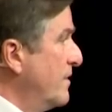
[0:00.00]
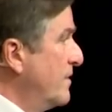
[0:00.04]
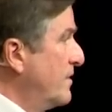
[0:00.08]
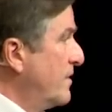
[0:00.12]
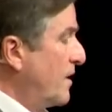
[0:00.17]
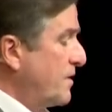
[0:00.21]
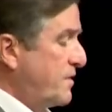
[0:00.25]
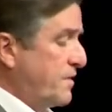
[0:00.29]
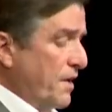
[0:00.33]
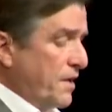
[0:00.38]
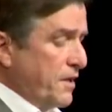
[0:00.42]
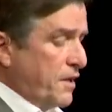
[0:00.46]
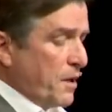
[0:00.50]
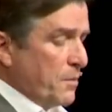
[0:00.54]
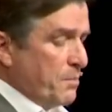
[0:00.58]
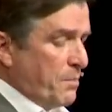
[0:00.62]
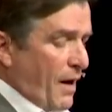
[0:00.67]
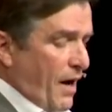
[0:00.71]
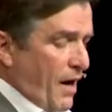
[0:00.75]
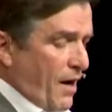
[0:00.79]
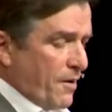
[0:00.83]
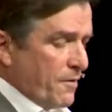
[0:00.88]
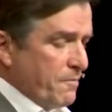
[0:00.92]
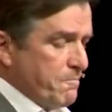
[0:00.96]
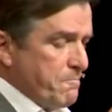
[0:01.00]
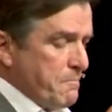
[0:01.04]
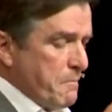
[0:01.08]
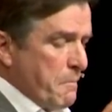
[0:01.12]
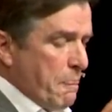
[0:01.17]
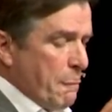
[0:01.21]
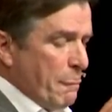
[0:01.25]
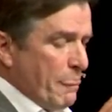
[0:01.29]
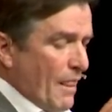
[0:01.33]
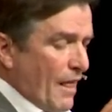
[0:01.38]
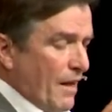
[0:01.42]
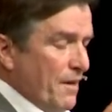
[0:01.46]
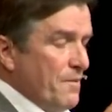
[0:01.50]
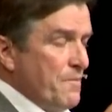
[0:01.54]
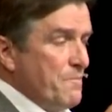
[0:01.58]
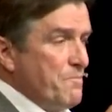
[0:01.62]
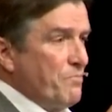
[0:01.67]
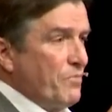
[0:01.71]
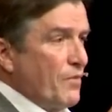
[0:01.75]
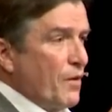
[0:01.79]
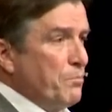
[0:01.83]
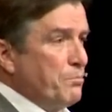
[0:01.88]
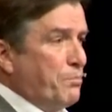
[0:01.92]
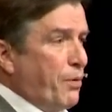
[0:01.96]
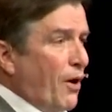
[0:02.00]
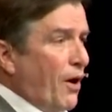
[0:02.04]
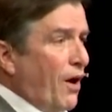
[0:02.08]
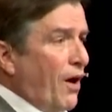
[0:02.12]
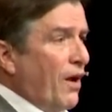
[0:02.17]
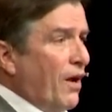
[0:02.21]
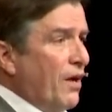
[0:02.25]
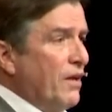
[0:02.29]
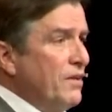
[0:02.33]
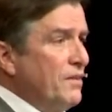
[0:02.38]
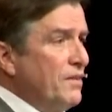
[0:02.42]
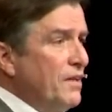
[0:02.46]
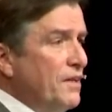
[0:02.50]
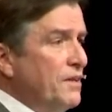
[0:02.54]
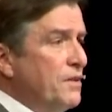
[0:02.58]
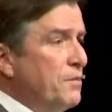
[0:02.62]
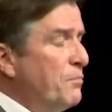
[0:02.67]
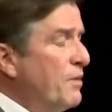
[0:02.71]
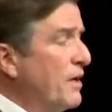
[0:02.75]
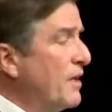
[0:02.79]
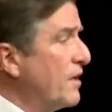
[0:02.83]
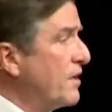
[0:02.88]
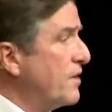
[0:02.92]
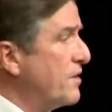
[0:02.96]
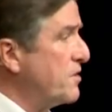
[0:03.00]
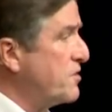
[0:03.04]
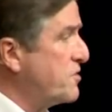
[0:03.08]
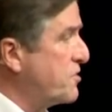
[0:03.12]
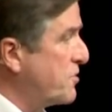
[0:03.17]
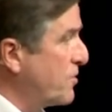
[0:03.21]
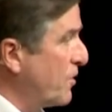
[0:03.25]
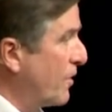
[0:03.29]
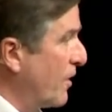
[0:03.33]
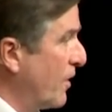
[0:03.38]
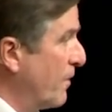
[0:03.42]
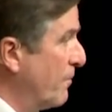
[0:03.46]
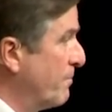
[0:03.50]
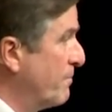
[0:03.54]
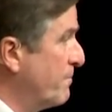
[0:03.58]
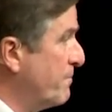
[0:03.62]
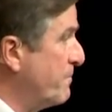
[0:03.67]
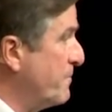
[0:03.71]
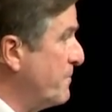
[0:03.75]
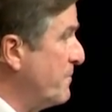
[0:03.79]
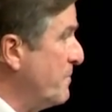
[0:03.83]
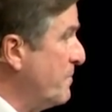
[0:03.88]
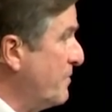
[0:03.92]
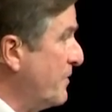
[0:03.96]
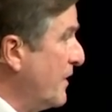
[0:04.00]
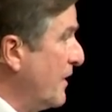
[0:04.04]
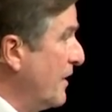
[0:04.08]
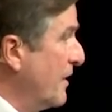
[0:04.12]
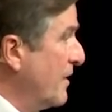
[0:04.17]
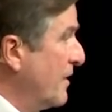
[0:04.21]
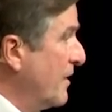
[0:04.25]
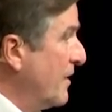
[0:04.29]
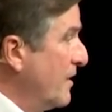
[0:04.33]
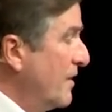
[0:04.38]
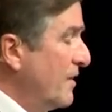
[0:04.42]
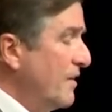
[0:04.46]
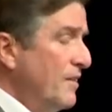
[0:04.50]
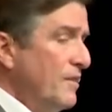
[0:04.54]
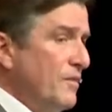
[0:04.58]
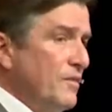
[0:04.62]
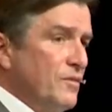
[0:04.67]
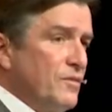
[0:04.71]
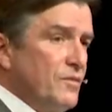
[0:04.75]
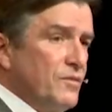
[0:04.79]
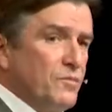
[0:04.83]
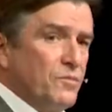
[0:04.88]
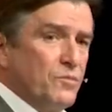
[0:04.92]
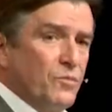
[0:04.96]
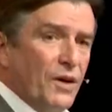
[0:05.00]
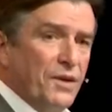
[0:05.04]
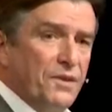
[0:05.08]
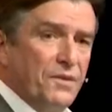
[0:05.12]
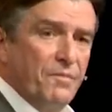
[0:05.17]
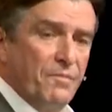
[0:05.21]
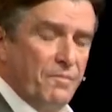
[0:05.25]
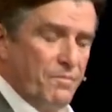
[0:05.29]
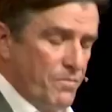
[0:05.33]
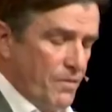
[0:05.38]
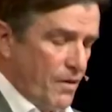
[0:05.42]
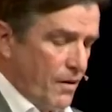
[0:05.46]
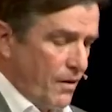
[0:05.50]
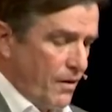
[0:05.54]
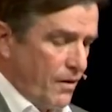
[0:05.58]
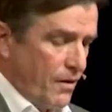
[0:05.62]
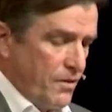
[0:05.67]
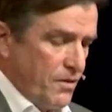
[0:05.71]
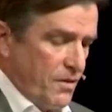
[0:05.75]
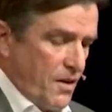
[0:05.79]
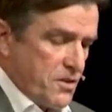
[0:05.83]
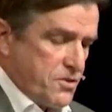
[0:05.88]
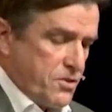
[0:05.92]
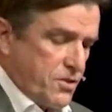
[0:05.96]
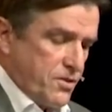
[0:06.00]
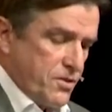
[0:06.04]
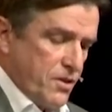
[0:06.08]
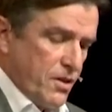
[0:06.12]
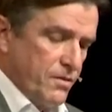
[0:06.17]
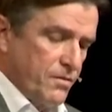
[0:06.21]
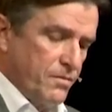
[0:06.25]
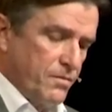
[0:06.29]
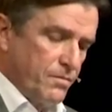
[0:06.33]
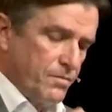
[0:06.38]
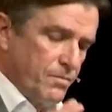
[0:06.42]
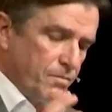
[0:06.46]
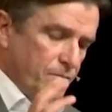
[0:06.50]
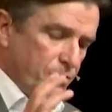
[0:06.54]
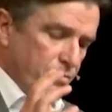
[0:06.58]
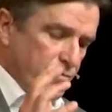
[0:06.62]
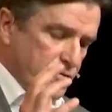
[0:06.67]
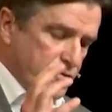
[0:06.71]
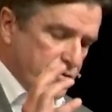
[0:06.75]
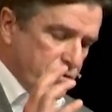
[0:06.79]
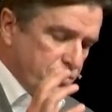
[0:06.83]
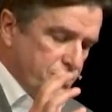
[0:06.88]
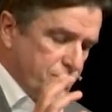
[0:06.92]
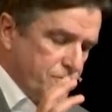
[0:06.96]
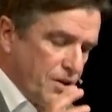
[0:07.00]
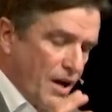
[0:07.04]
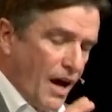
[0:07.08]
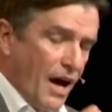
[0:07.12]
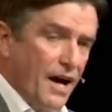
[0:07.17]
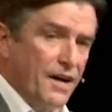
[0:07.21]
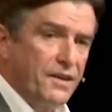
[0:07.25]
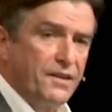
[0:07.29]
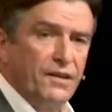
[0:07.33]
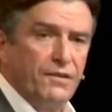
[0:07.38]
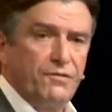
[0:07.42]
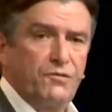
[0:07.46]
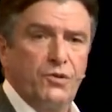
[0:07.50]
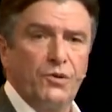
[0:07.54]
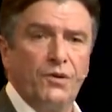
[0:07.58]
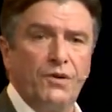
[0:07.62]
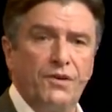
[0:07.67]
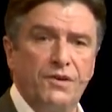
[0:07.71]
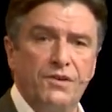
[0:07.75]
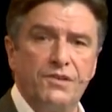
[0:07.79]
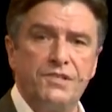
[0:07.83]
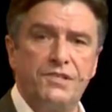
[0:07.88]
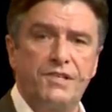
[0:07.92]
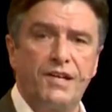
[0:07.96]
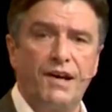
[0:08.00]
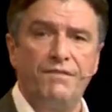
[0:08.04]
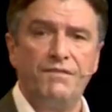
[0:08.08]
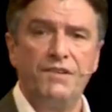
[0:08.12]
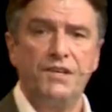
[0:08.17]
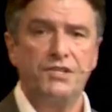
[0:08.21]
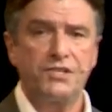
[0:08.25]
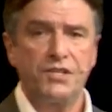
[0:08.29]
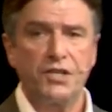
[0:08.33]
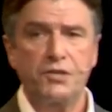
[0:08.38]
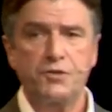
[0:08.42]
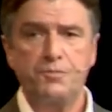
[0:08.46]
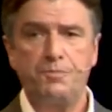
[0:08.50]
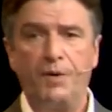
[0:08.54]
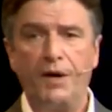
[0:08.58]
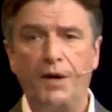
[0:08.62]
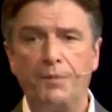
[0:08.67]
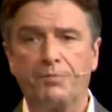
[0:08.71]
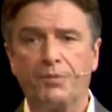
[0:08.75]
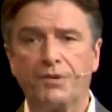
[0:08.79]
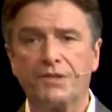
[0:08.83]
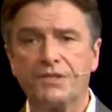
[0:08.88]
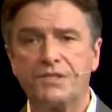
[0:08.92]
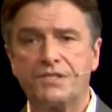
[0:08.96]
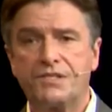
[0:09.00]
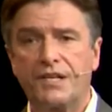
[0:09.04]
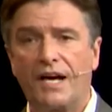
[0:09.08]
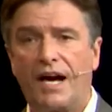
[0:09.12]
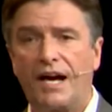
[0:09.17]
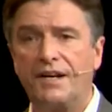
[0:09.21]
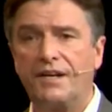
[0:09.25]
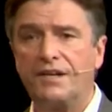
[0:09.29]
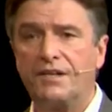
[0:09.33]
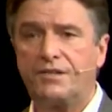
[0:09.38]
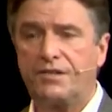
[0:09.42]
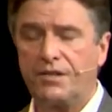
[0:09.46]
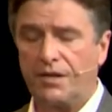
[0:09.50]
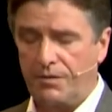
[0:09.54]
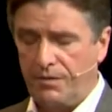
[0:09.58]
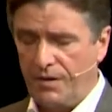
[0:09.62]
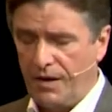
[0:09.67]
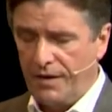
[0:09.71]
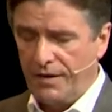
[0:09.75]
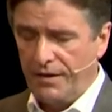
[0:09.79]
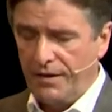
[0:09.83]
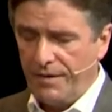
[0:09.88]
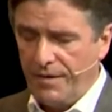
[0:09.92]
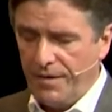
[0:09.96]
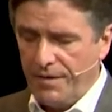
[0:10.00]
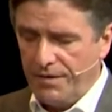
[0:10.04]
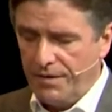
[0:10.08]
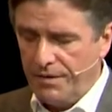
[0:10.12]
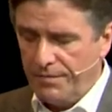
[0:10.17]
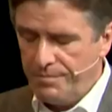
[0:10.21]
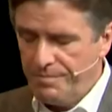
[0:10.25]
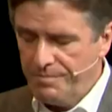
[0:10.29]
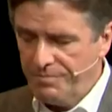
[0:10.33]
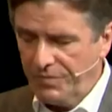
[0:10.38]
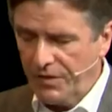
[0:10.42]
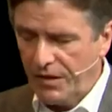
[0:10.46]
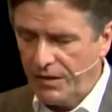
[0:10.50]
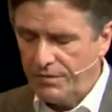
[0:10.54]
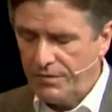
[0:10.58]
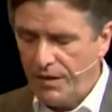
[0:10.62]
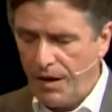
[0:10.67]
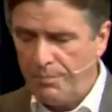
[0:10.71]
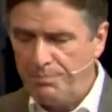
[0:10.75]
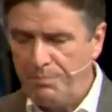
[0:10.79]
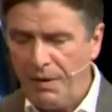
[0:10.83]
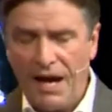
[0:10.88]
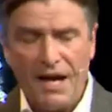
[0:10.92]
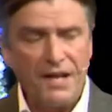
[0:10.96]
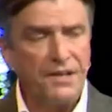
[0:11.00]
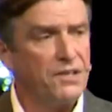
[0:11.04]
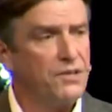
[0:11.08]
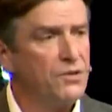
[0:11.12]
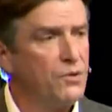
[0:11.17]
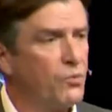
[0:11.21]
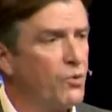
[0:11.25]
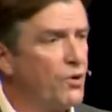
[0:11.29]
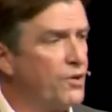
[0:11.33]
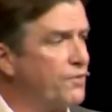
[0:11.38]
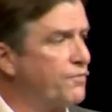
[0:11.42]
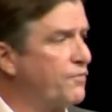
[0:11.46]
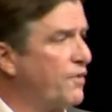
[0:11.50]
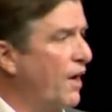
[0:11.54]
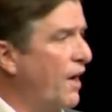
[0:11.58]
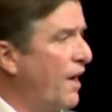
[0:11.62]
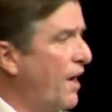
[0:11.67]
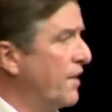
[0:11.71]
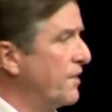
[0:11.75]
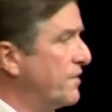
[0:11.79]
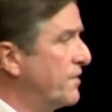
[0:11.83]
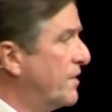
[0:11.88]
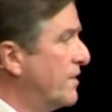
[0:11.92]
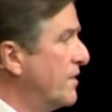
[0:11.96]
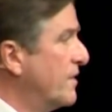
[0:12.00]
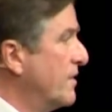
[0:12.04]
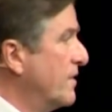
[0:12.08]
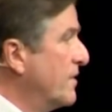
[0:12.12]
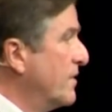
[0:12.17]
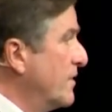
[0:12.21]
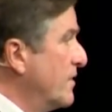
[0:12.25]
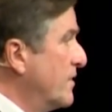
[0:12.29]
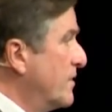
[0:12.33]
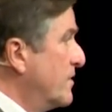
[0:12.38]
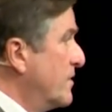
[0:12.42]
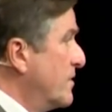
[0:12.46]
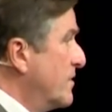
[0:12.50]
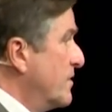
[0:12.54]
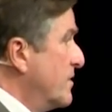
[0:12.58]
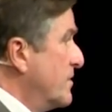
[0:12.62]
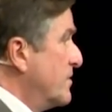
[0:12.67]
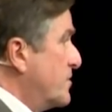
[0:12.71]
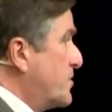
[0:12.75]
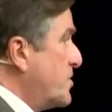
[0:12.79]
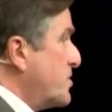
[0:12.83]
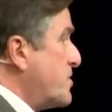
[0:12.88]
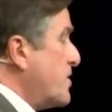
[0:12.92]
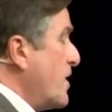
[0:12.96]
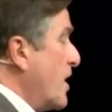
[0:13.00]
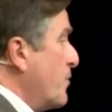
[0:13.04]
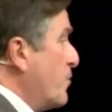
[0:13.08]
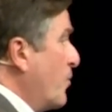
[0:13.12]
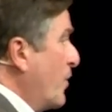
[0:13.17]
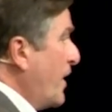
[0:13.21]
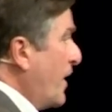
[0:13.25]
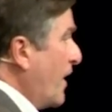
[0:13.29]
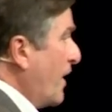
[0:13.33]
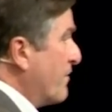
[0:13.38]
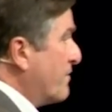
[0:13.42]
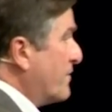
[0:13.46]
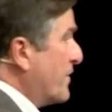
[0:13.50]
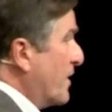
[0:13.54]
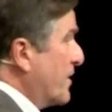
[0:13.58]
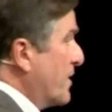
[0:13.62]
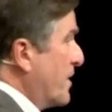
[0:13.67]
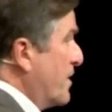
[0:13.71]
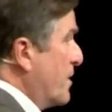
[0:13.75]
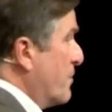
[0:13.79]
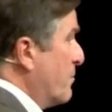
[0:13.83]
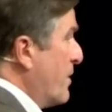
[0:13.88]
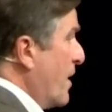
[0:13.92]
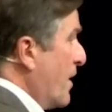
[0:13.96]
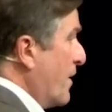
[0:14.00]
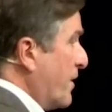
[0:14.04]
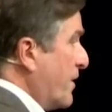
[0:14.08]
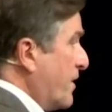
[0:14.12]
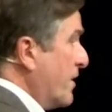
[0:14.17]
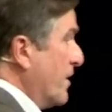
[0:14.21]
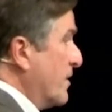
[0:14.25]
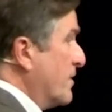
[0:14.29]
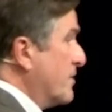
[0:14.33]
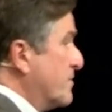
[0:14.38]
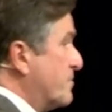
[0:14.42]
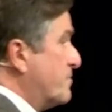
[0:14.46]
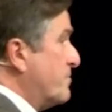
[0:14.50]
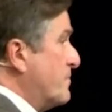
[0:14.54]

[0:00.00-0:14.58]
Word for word: Now think about Paul in the middle of the storm. When this society of two hundred seventy-six people decided to abandon the Word of God, just like we have done in America,